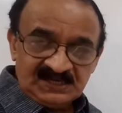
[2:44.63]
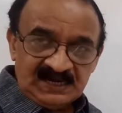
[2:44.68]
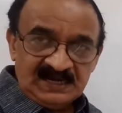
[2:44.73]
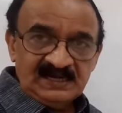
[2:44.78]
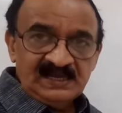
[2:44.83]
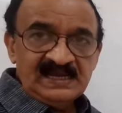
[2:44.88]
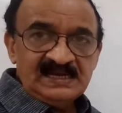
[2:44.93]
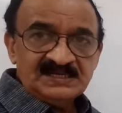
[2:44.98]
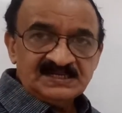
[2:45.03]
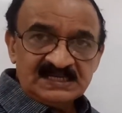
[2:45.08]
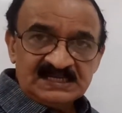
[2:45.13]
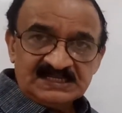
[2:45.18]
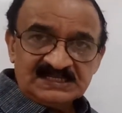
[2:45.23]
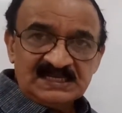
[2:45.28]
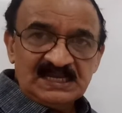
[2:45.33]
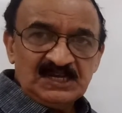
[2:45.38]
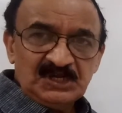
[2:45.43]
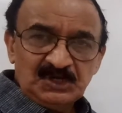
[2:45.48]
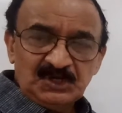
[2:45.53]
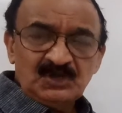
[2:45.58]
contains a
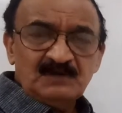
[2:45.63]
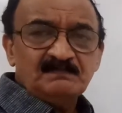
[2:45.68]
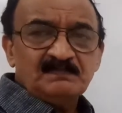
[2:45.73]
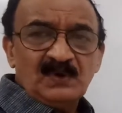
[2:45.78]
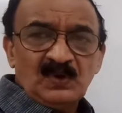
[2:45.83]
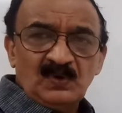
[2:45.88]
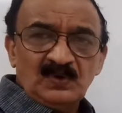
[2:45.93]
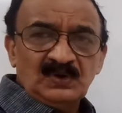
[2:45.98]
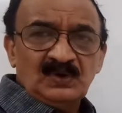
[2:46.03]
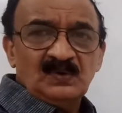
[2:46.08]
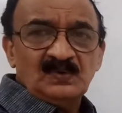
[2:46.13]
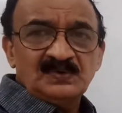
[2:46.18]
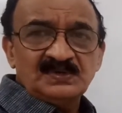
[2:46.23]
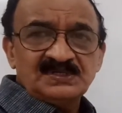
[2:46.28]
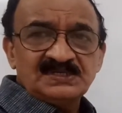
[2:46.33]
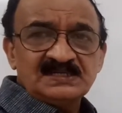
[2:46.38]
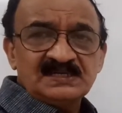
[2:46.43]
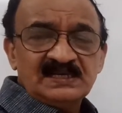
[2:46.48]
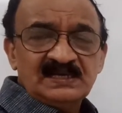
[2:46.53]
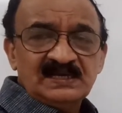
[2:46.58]
set of protons